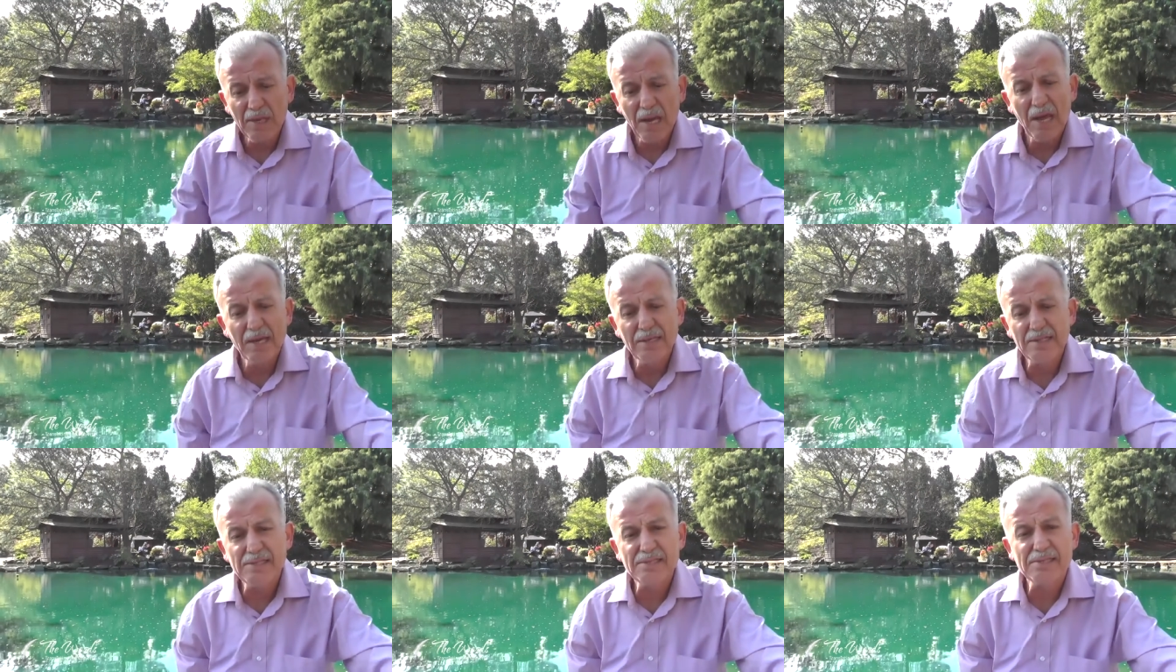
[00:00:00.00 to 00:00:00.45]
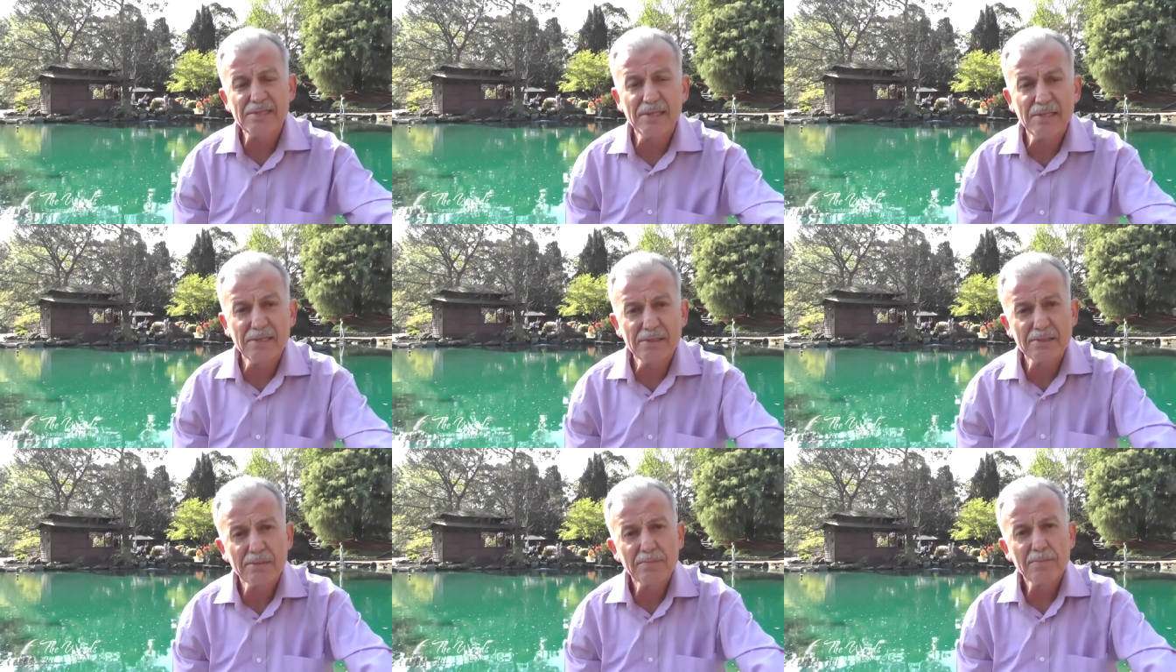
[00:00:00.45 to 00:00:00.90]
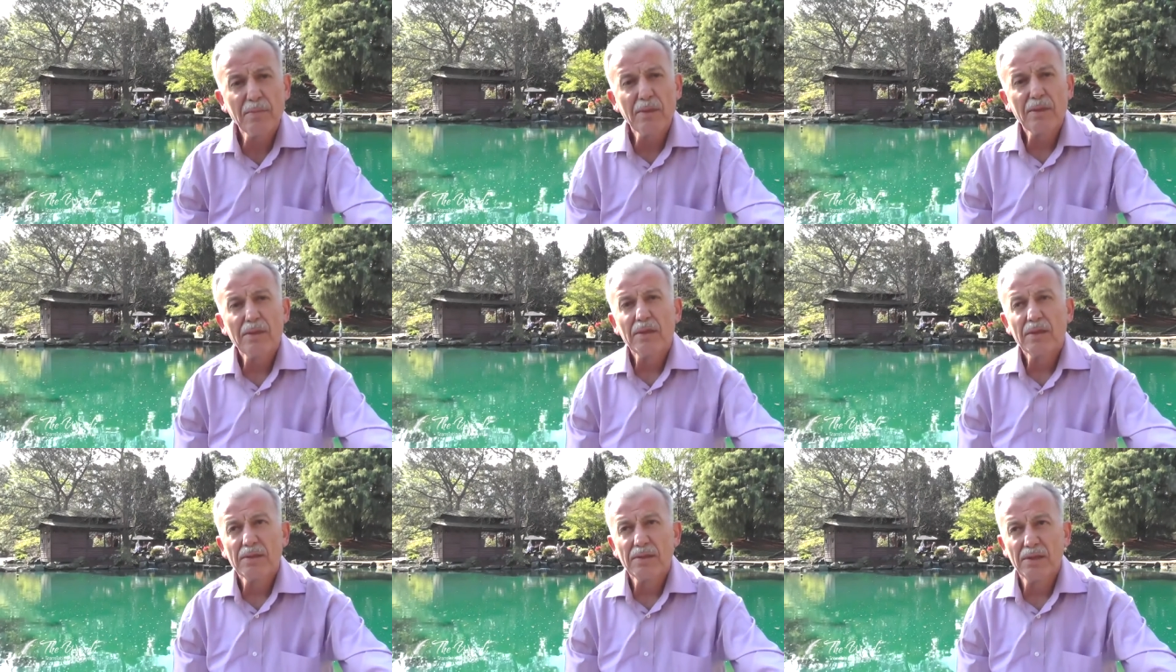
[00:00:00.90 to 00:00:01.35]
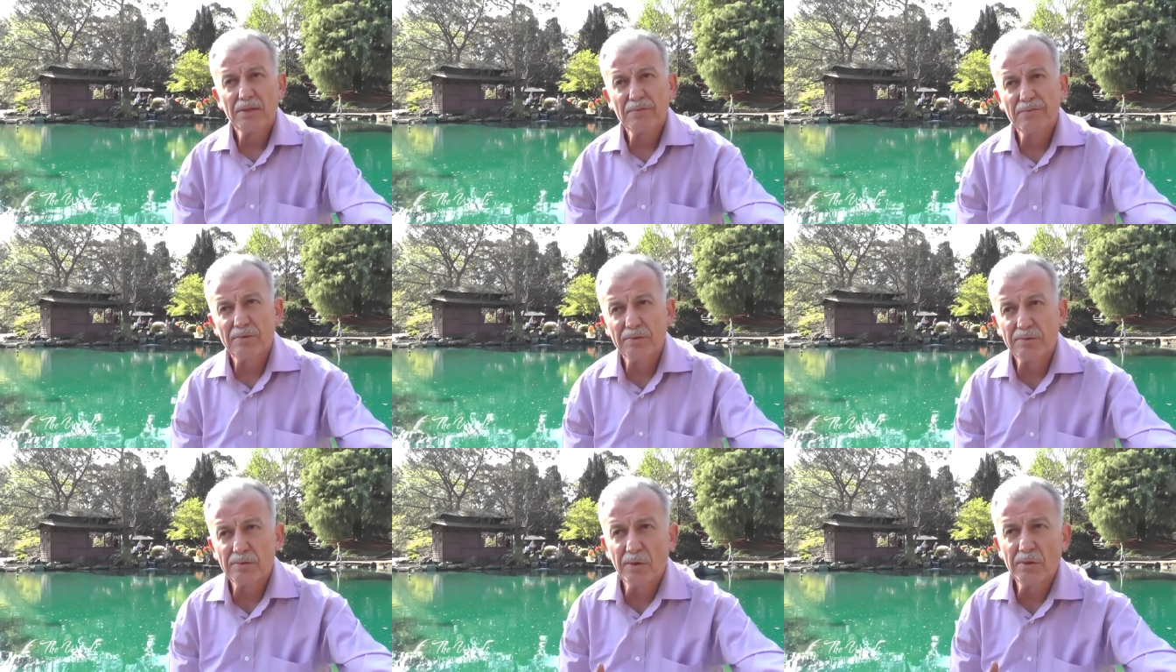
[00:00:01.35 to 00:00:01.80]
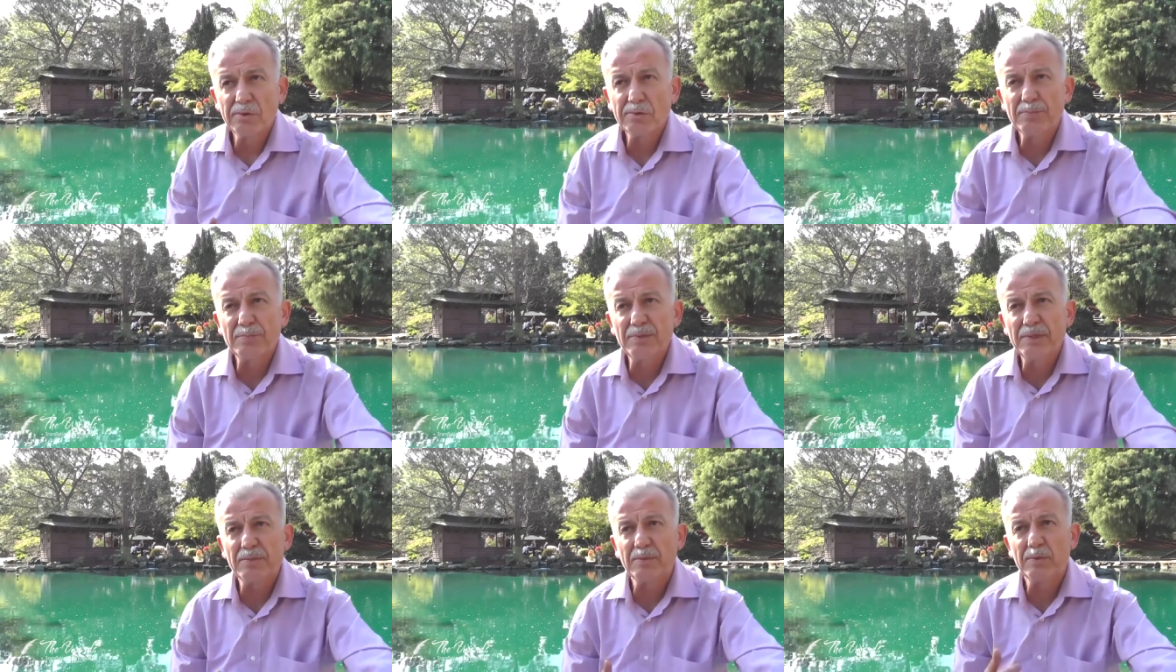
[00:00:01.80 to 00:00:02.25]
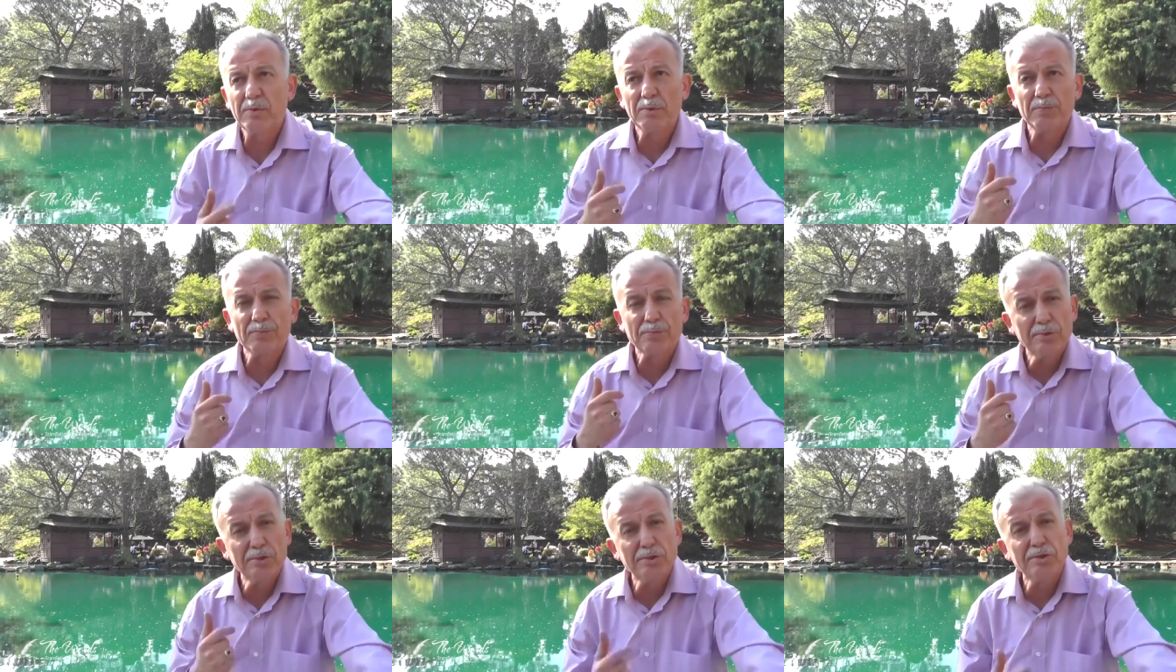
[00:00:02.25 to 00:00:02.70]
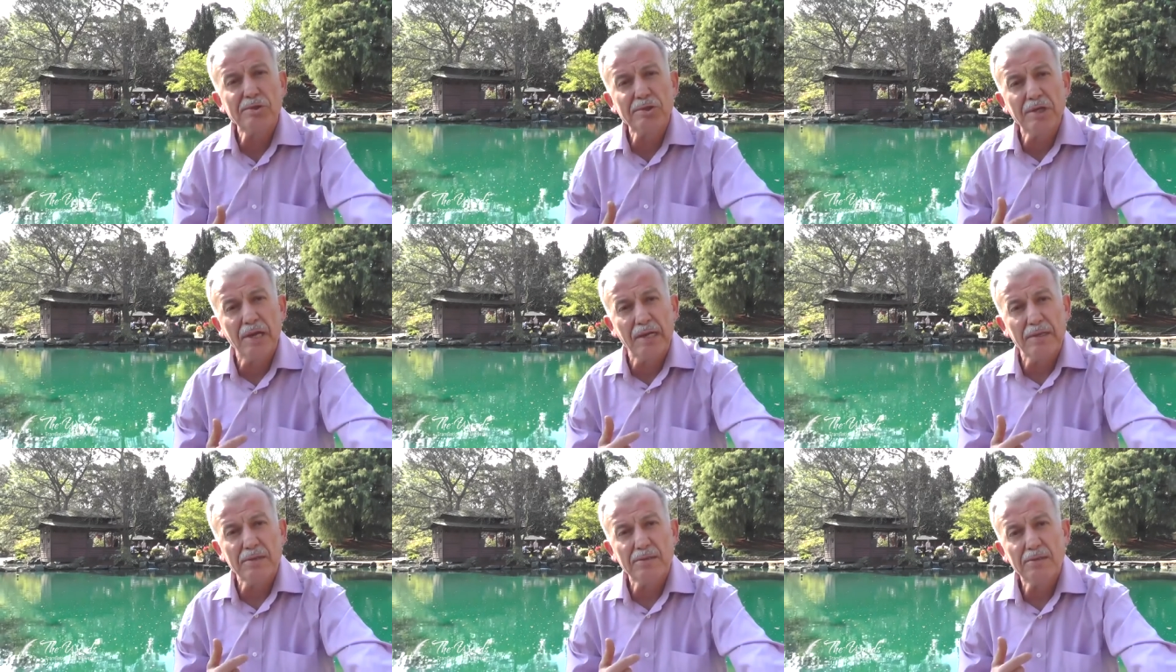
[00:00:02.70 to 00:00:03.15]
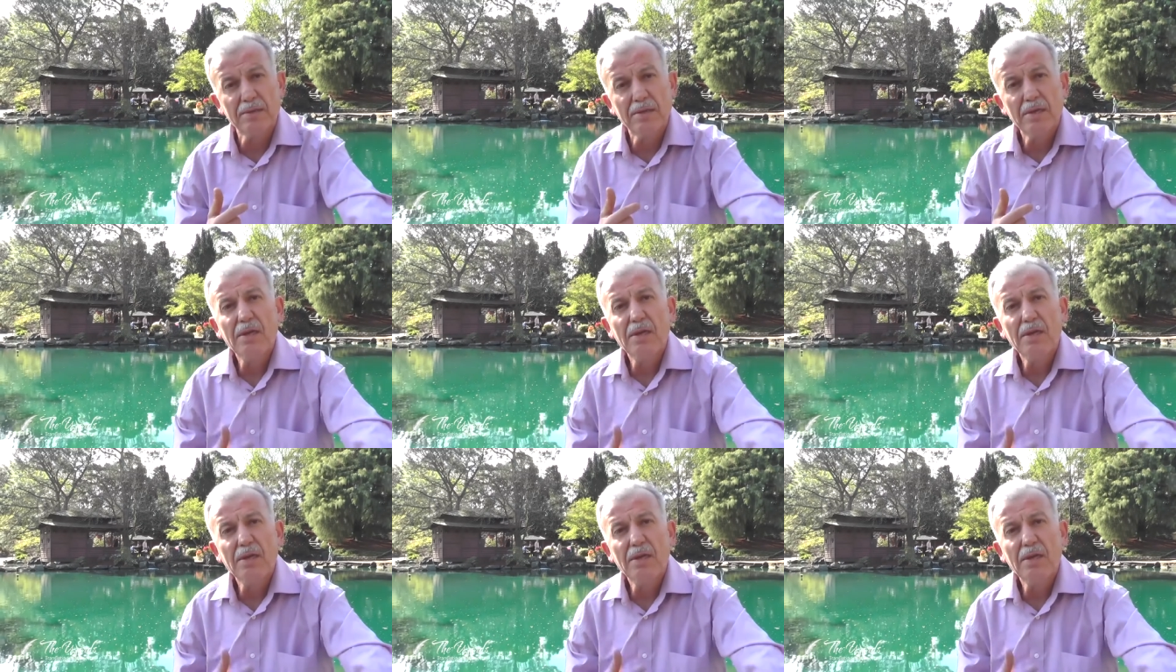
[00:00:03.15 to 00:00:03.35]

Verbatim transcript: And he says that for those people who appreciate